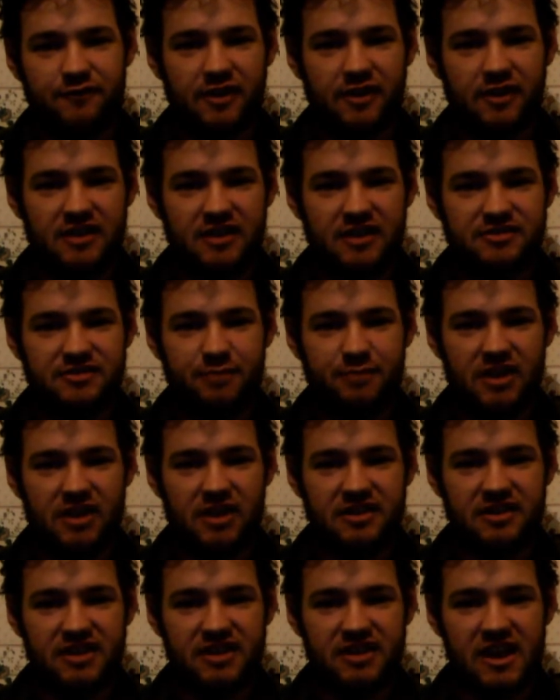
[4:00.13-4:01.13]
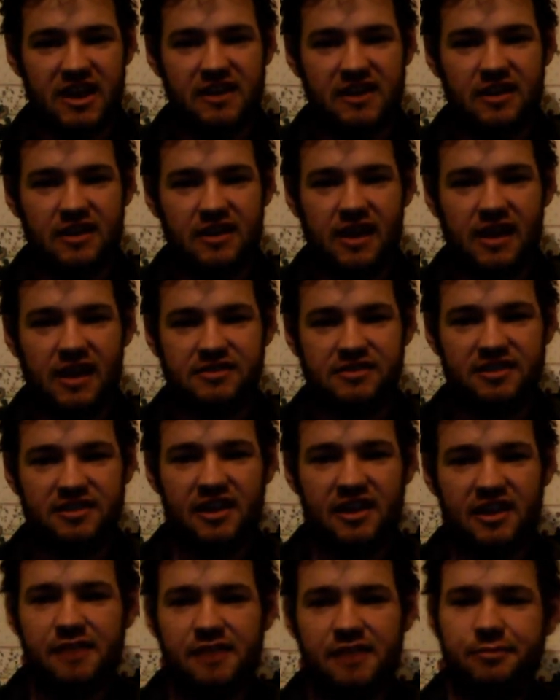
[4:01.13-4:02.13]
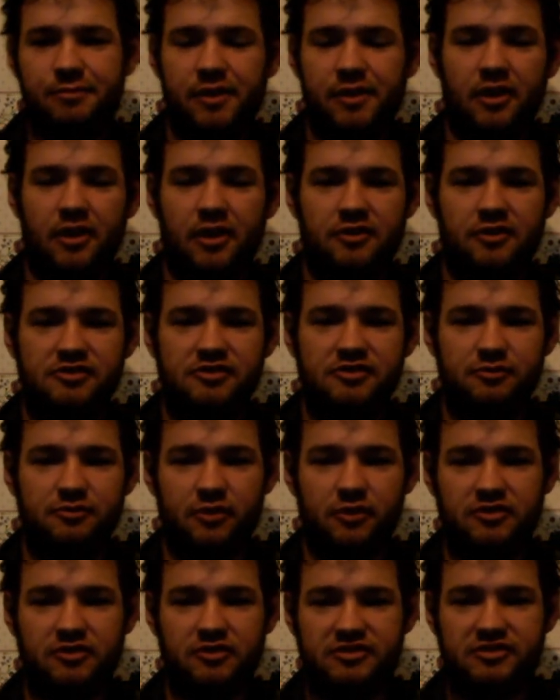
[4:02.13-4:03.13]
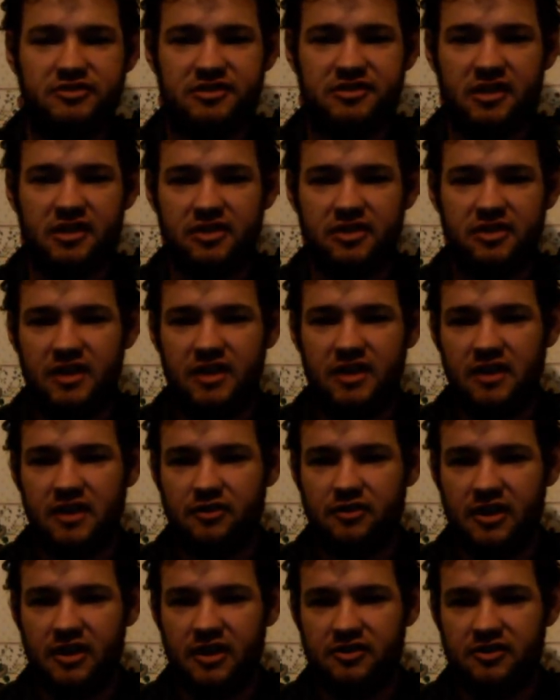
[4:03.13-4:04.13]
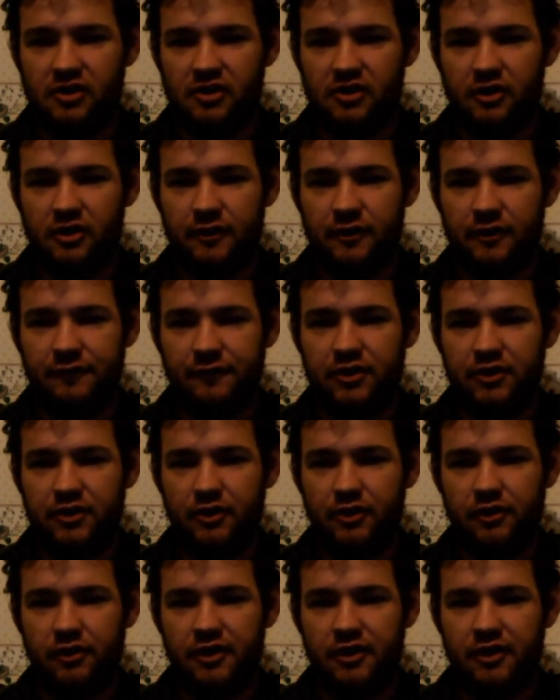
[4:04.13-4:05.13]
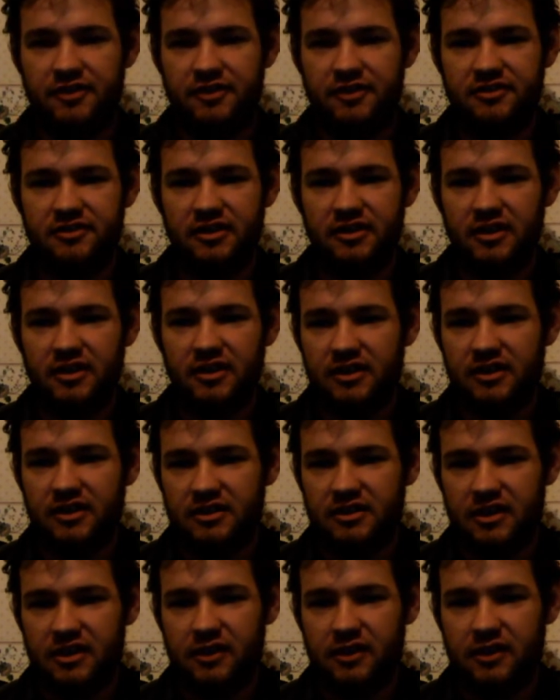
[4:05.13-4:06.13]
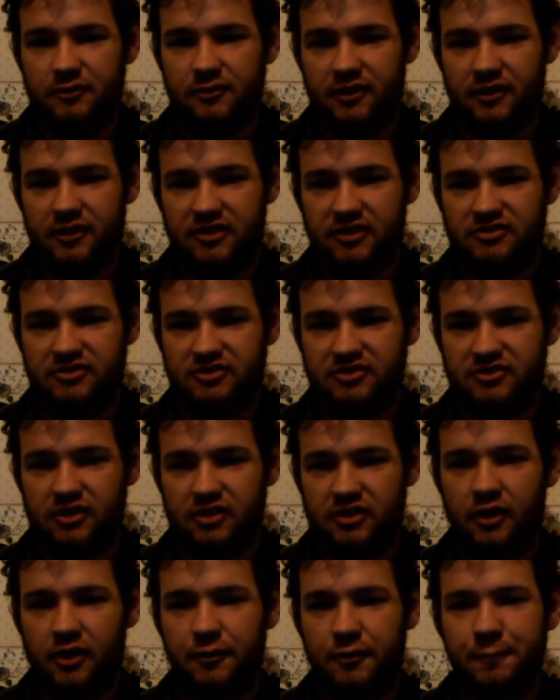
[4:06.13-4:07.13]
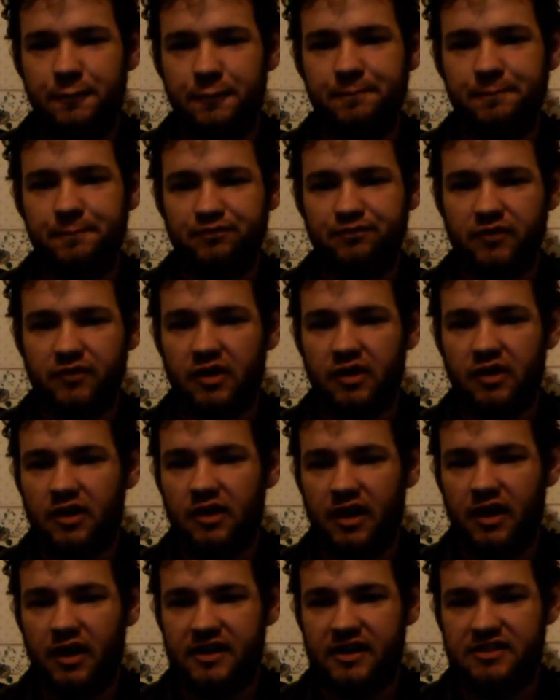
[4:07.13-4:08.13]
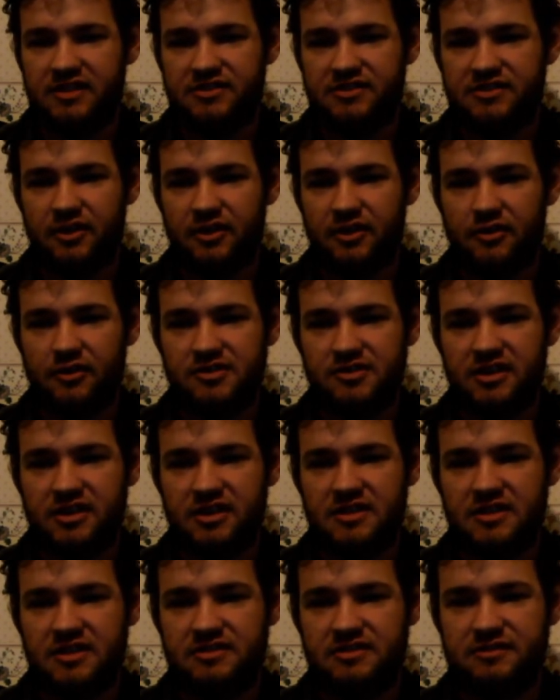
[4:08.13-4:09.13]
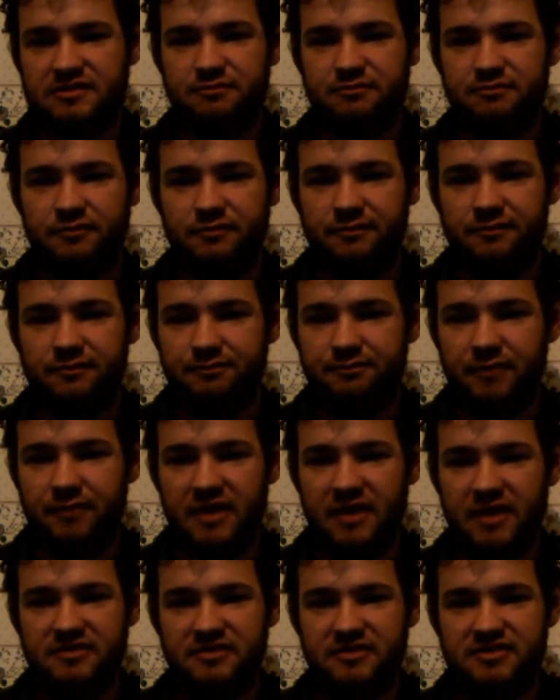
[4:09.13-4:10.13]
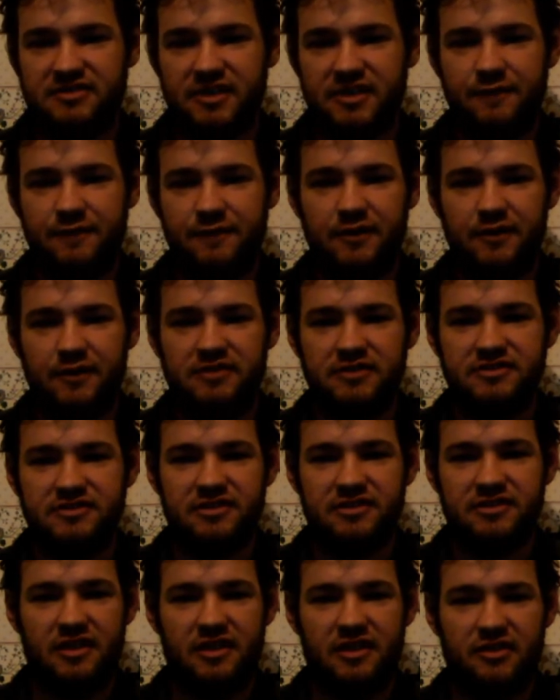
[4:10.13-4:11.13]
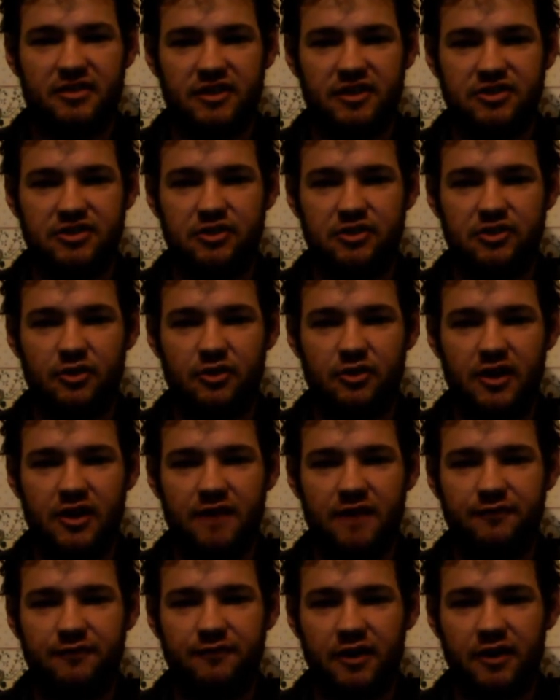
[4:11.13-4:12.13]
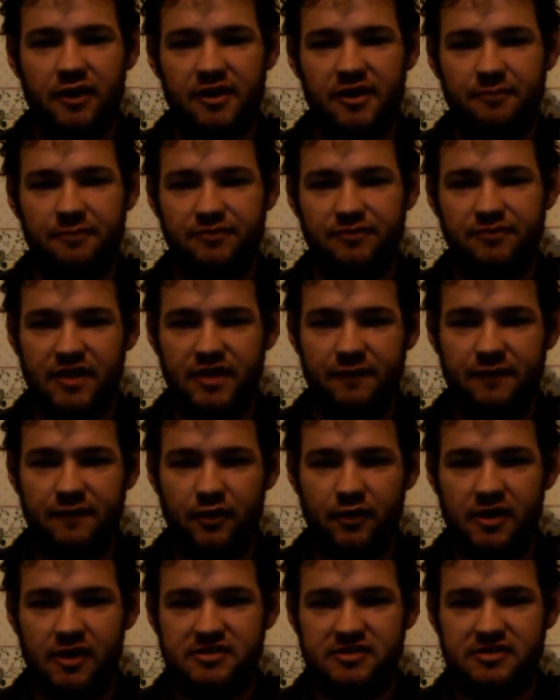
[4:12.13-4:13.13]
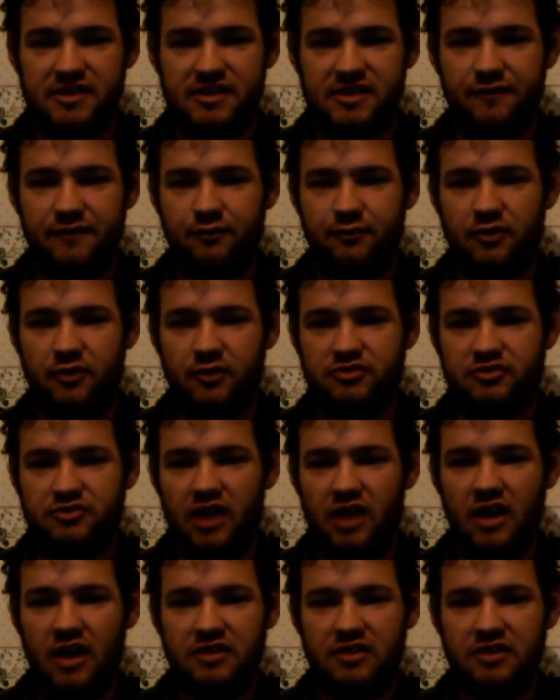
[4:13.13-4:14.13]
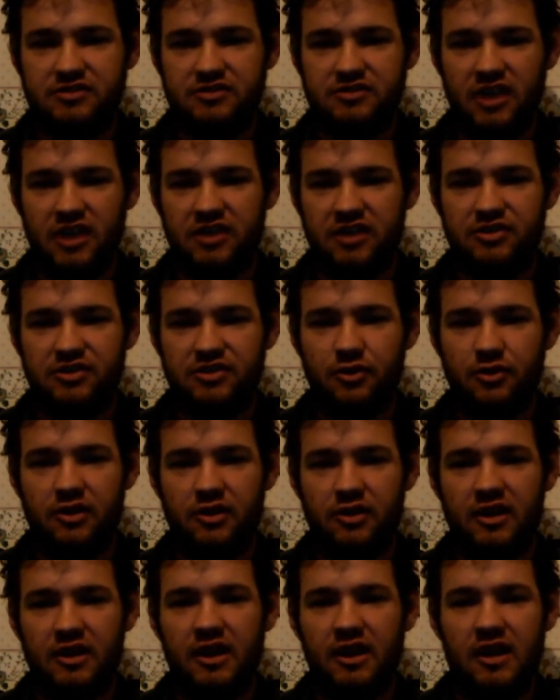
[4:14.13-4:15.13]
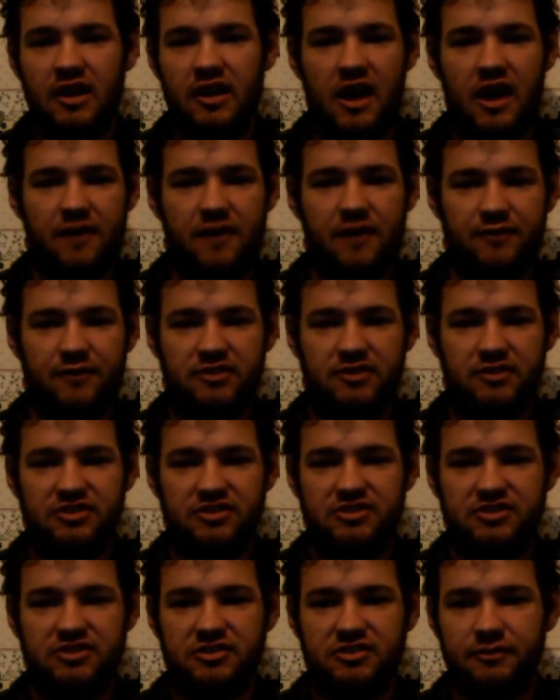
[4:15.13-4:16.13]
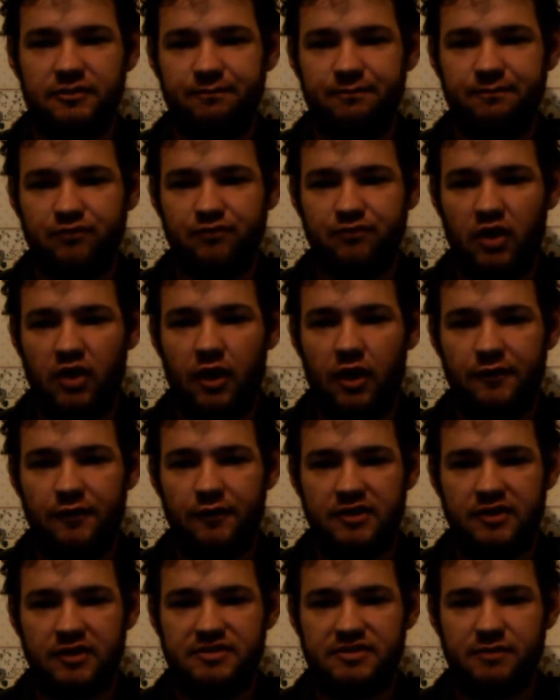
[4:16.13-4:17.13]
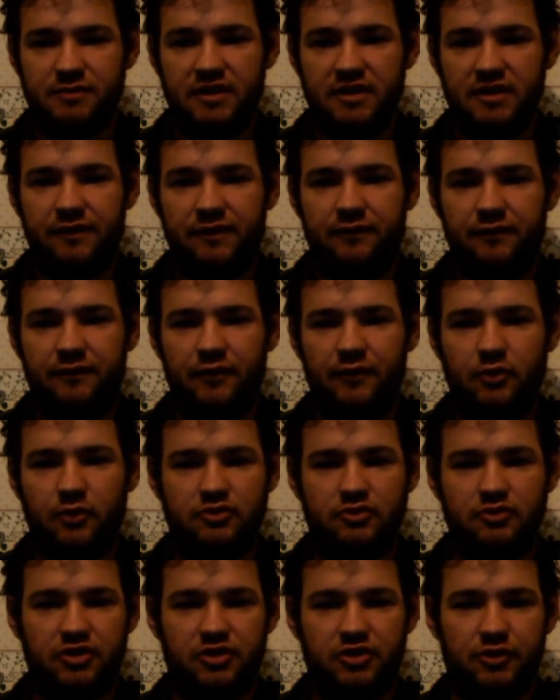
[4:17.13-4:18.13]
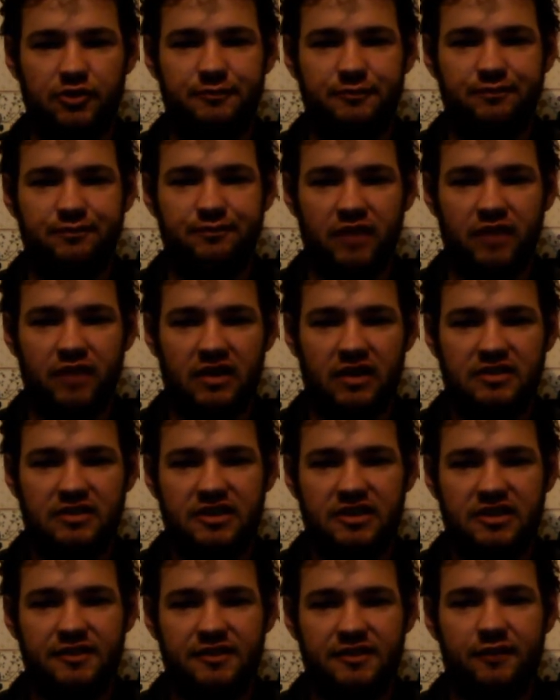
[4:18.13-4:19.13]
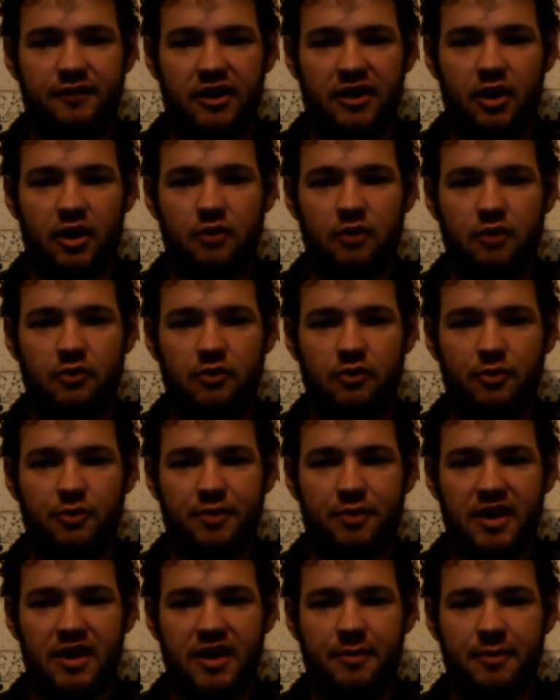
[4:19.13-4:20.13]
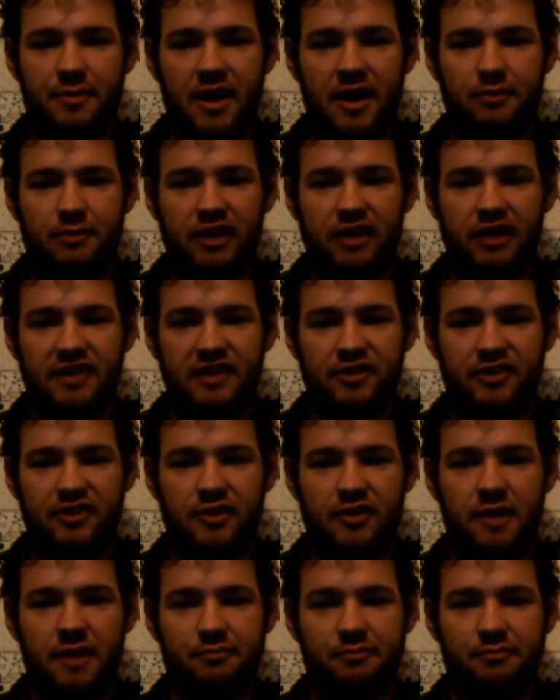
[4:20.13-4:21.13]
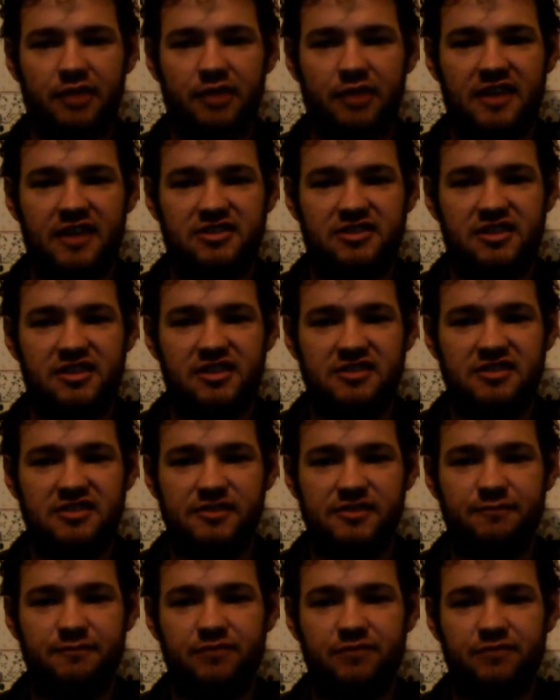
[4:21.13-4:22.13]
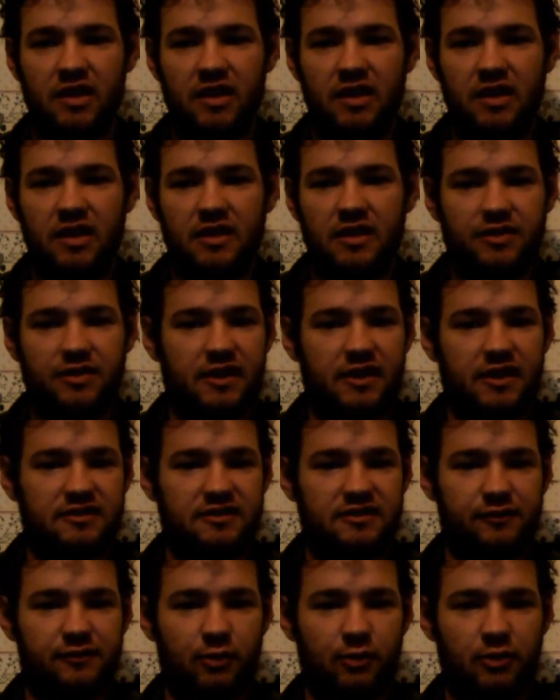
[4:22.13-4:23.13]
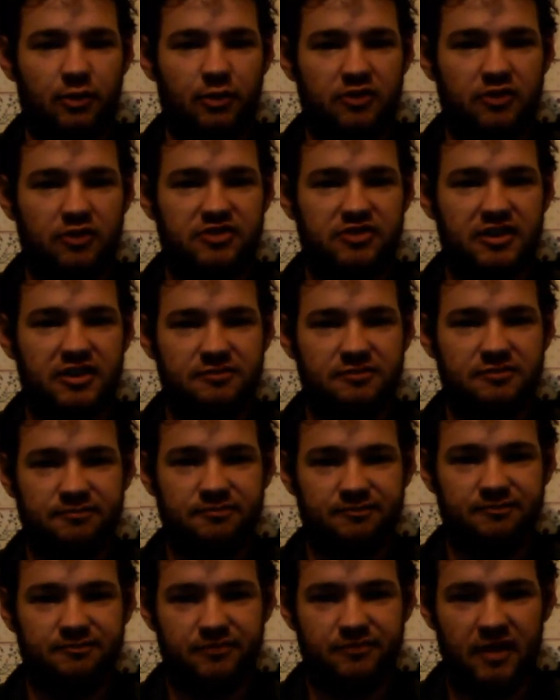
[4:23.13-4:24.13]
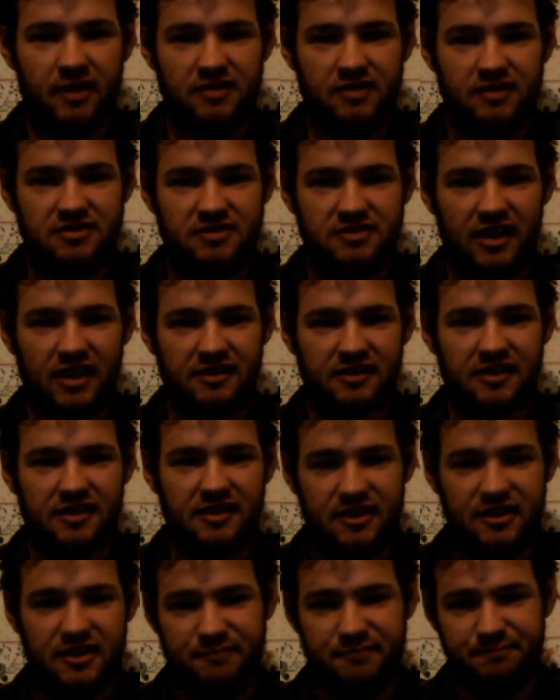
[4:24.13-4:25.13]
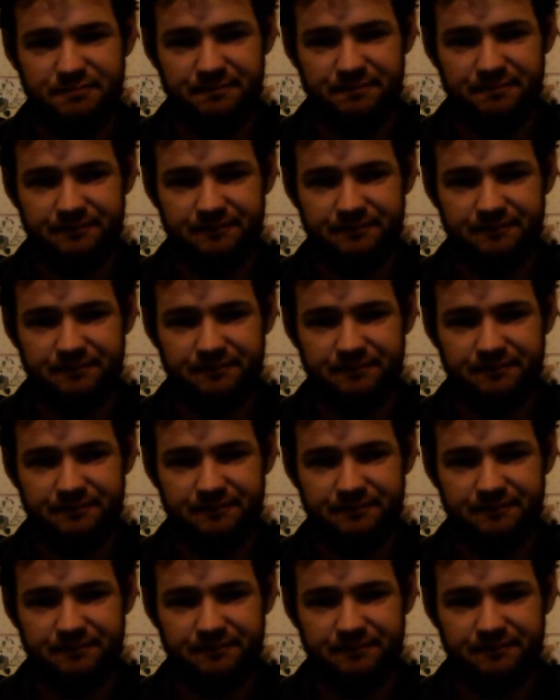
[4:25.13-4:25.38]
forget to pay your debt. Asclepius was the Greek god of curing illness, so I guess Socrates means death is the cure and freedom. Therefore his death was to cure Athens of its misfortune. Next video will be about Plato and Platonism. Thanks for watching and take care.